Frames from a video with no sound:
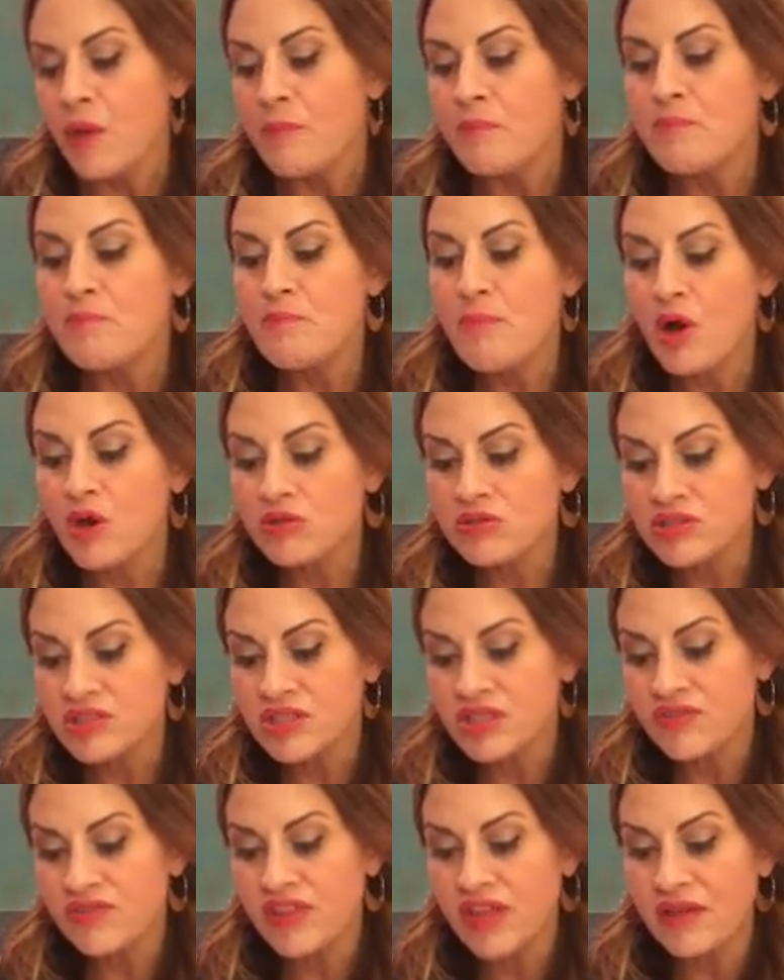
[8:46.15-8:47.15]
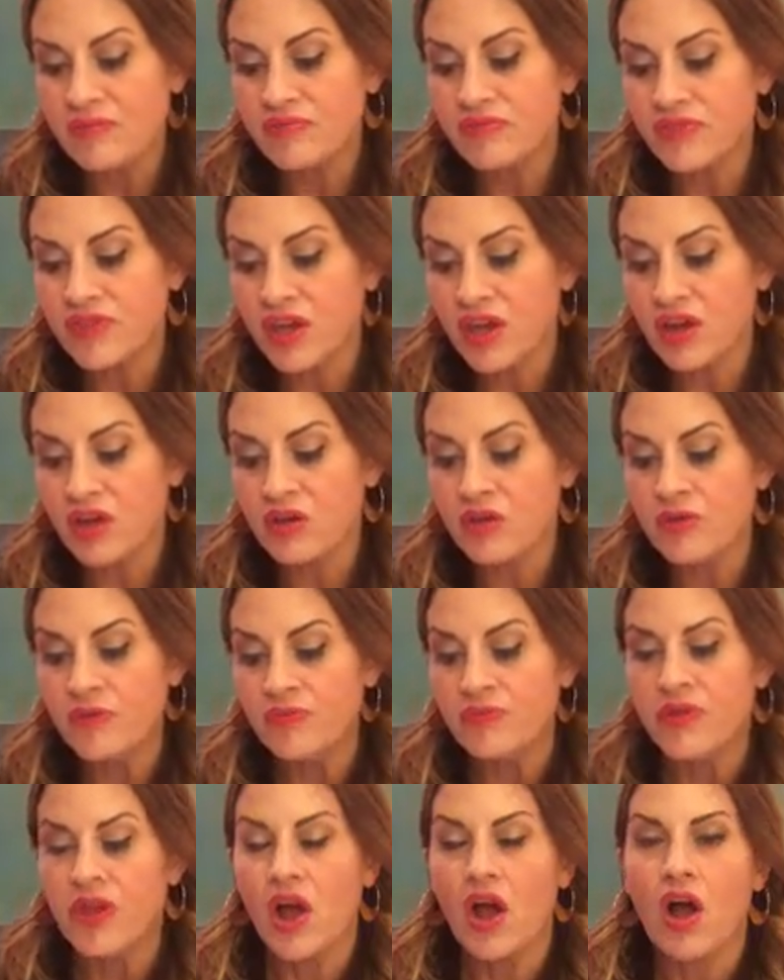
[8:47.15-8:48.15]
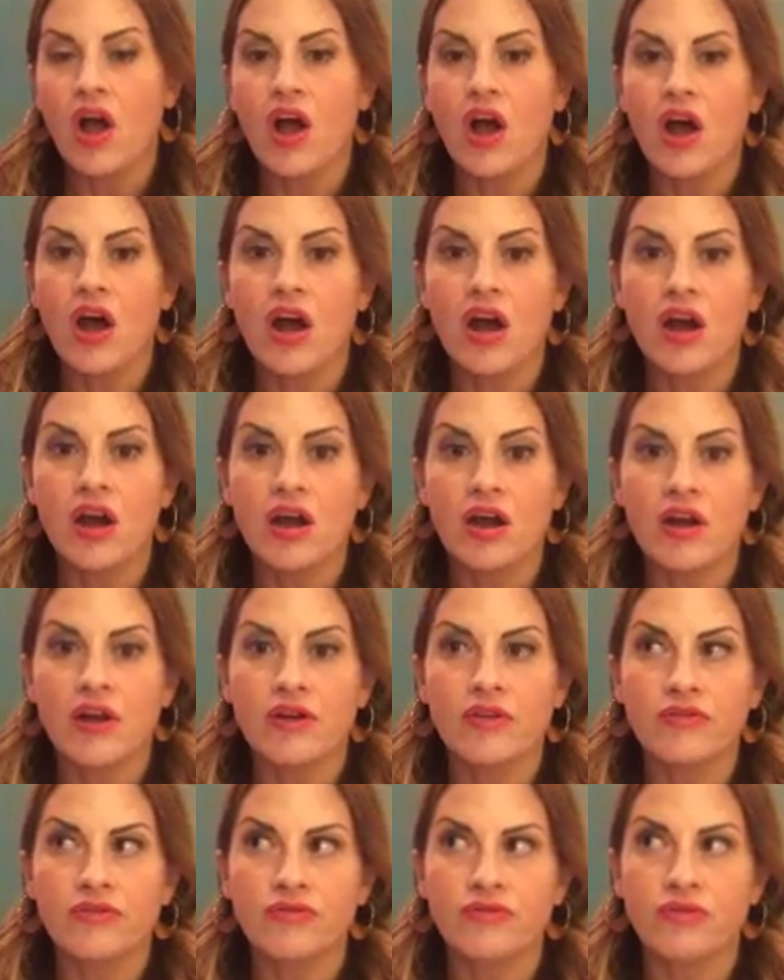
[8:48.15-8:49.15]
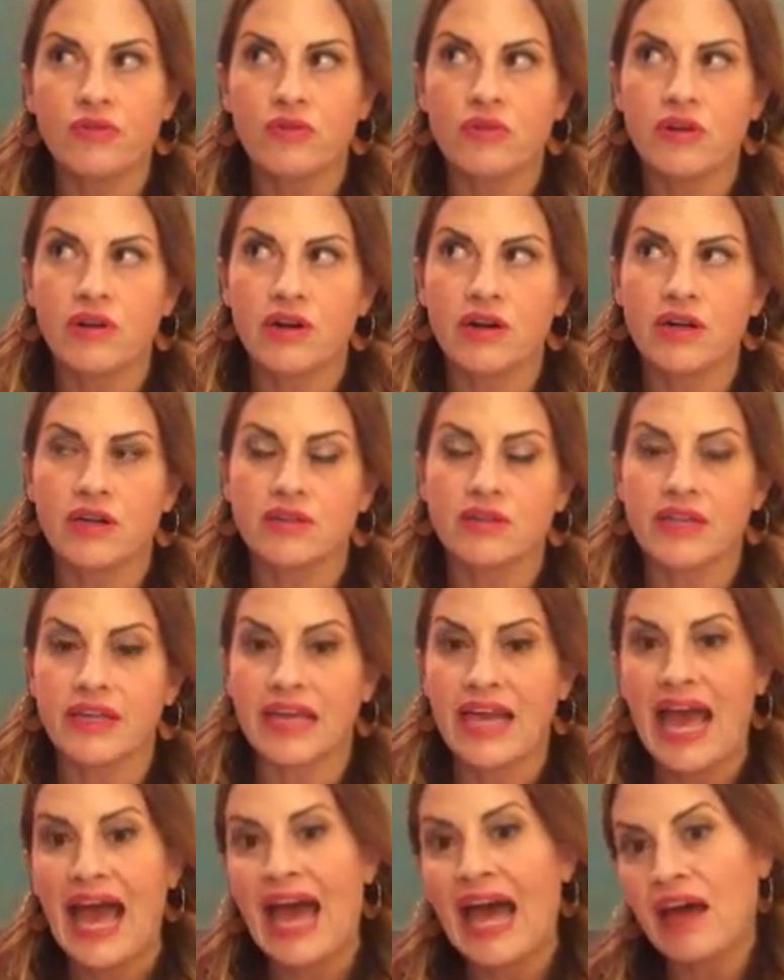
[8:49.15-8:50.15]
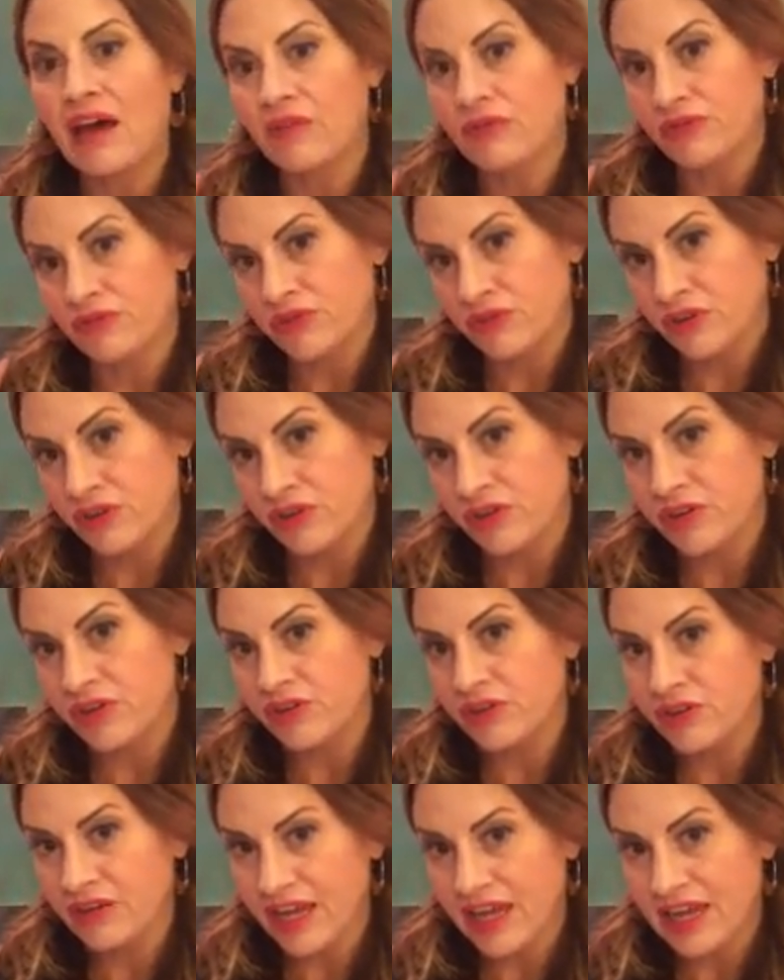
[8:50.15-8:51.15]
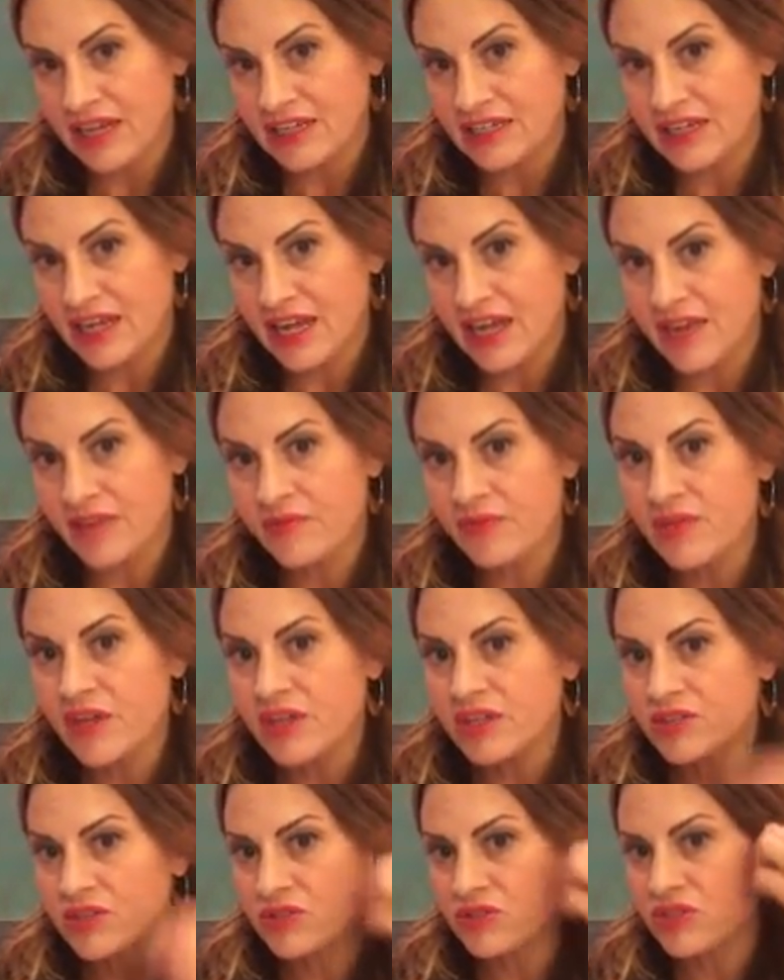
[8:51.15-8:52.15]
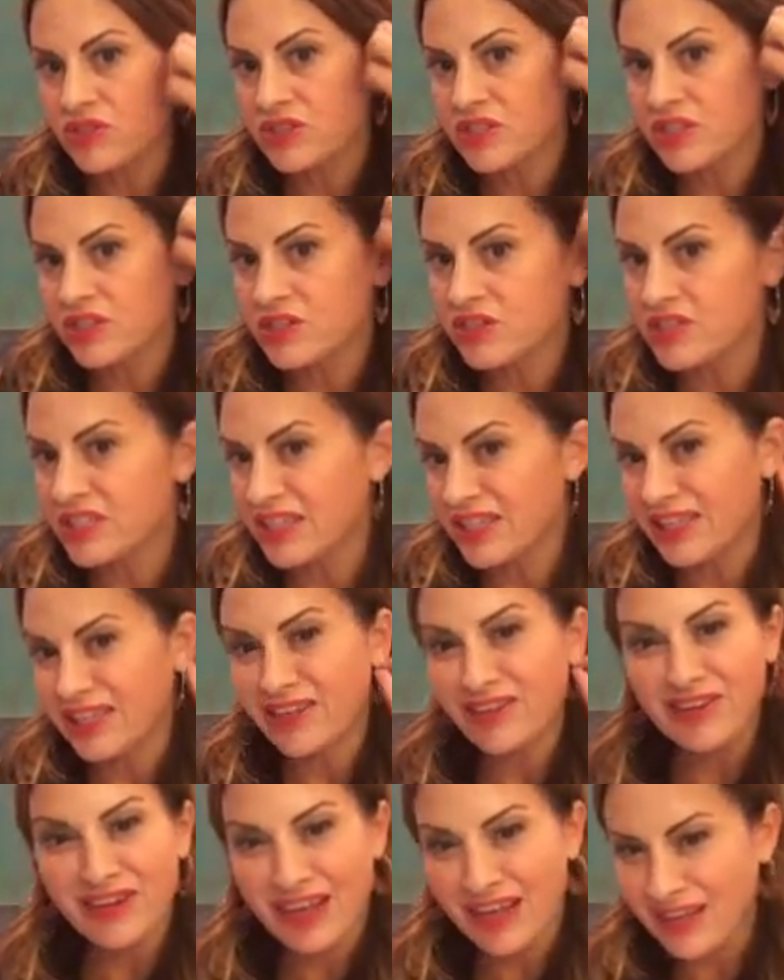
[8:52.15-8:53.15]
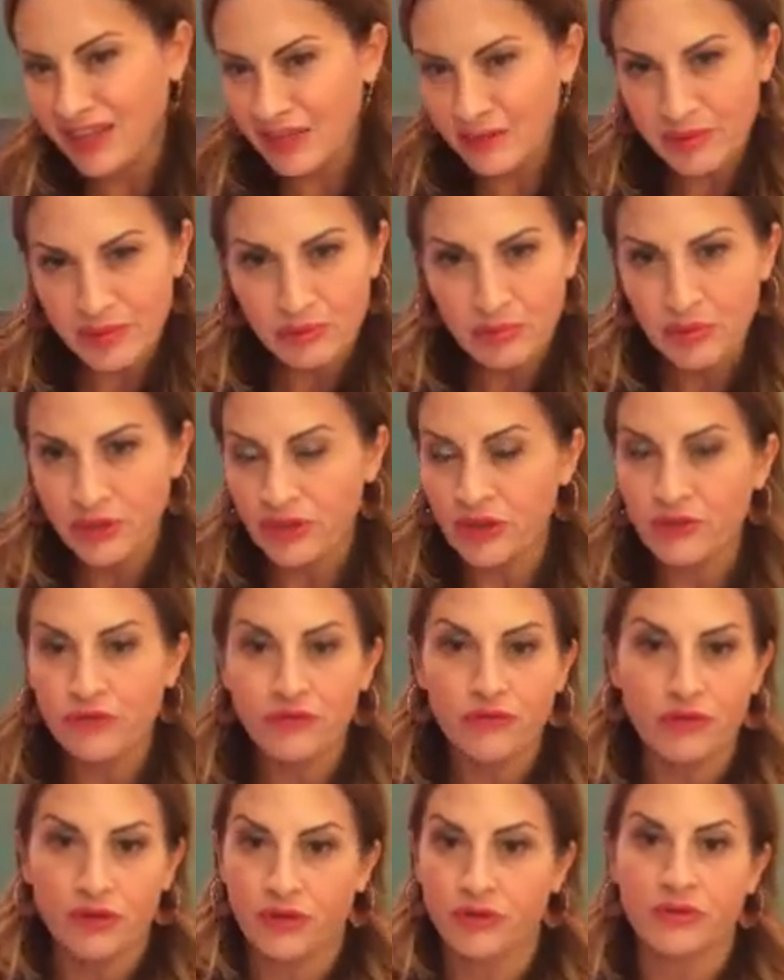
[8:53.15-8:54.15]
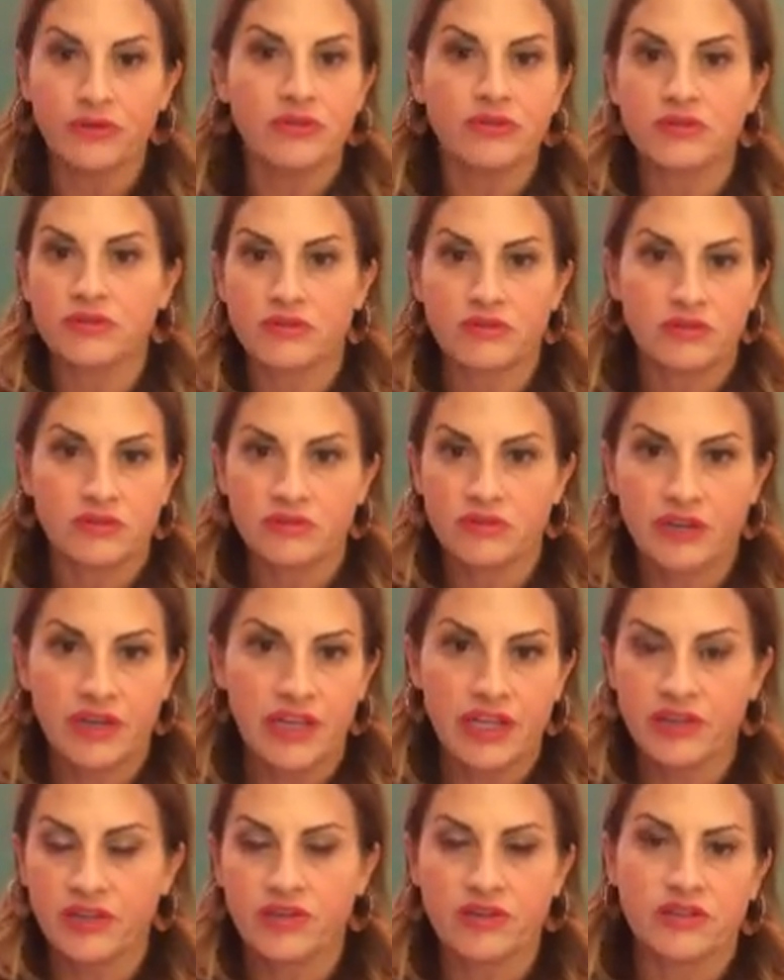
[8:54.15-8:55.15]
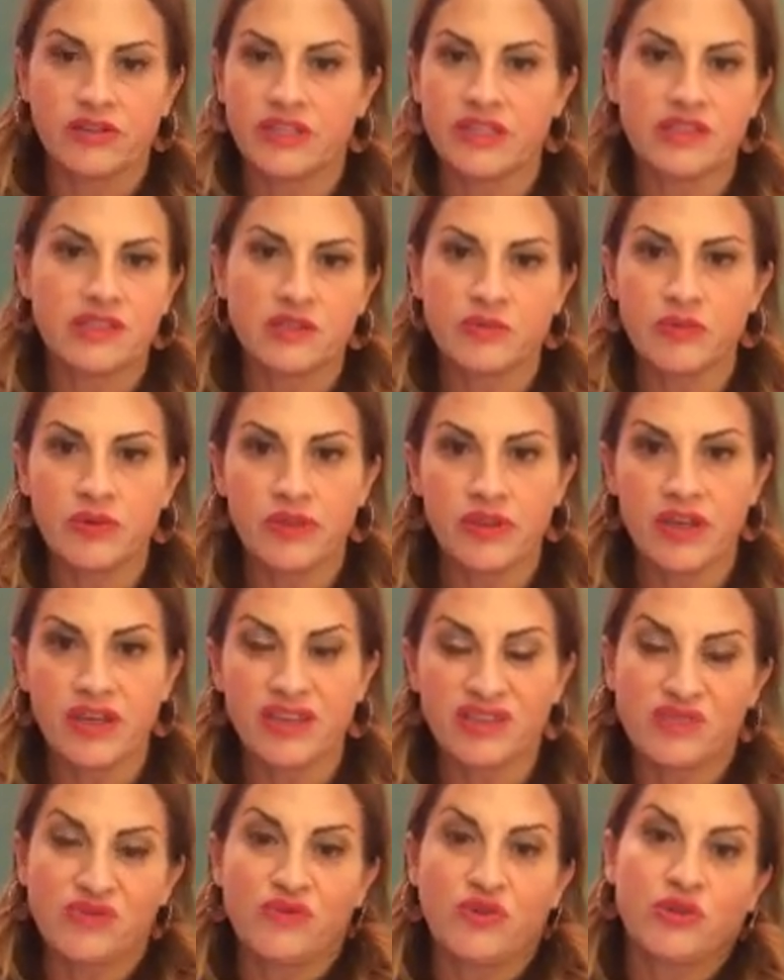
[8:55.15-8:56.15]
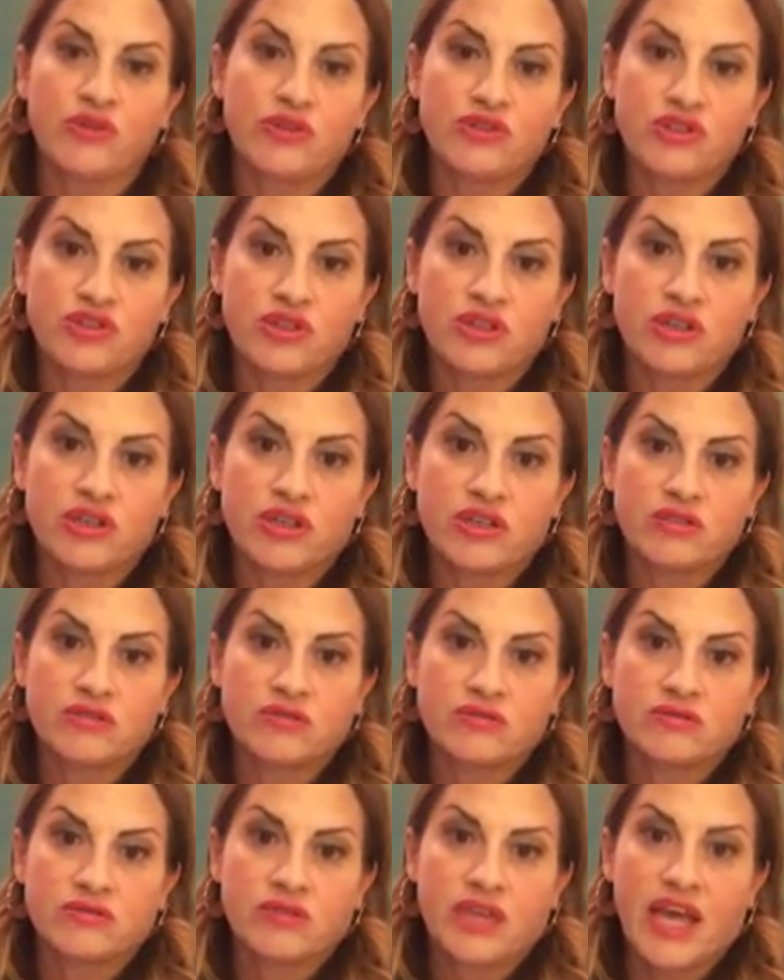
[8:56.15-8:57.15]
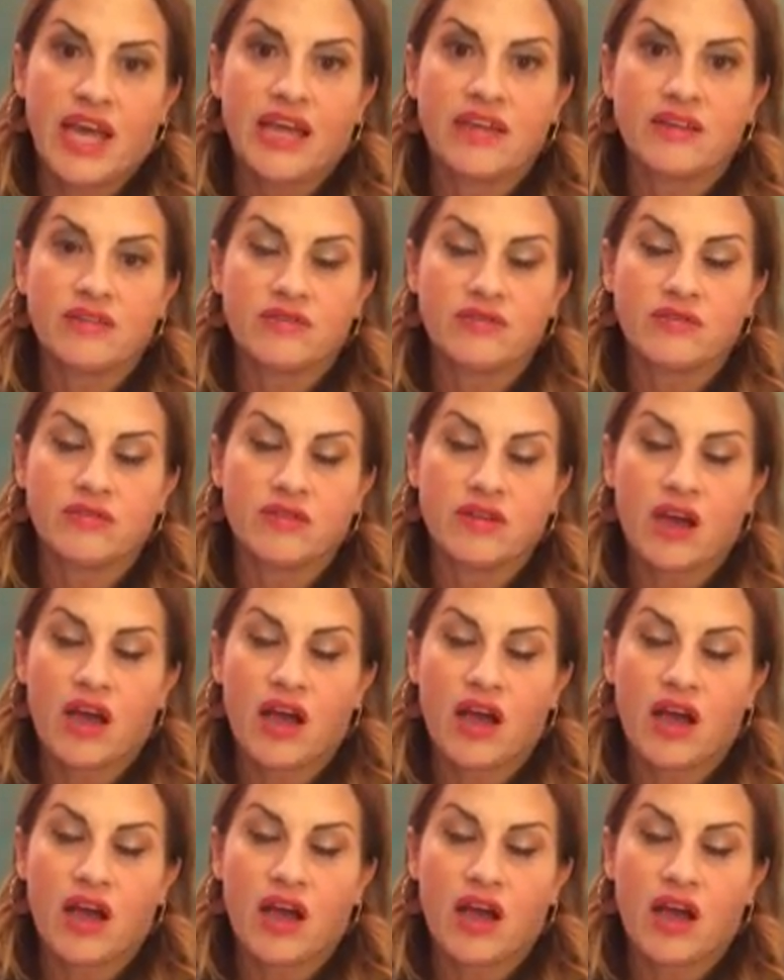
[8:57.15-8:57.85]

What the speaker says: Most of them though are for after your 8-day. So just understand you're not going to be putting fruit in your lean smoothie because fruit is sugar and